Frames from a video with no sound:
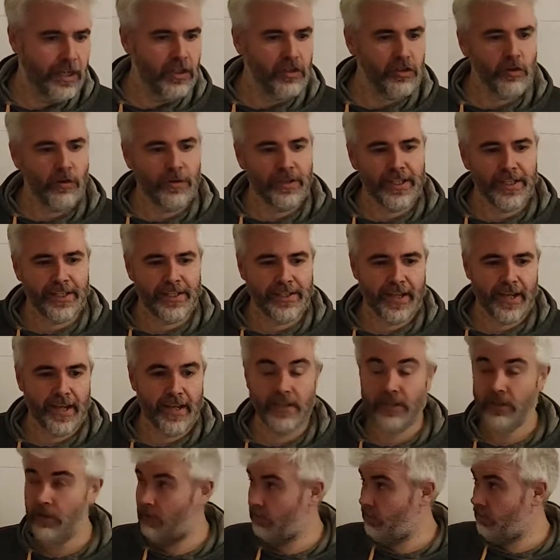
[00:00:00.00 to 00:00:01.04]
So in this
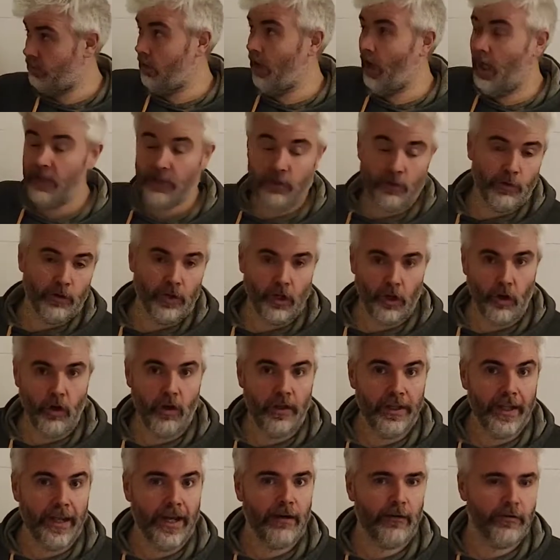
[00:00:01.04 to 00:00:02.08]
case, I'll do it
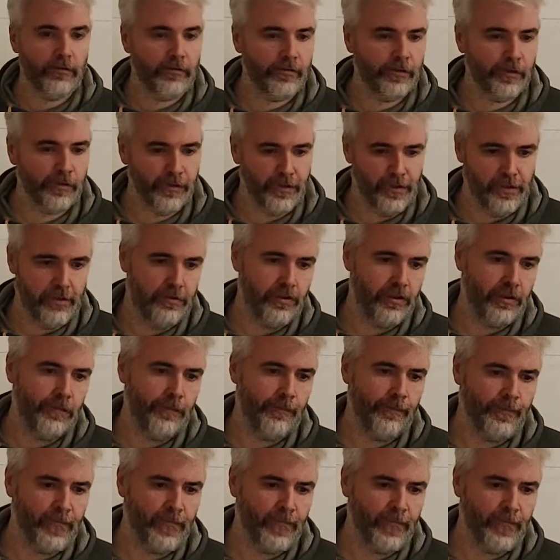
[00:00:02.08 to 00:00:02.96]
all now in front of you. So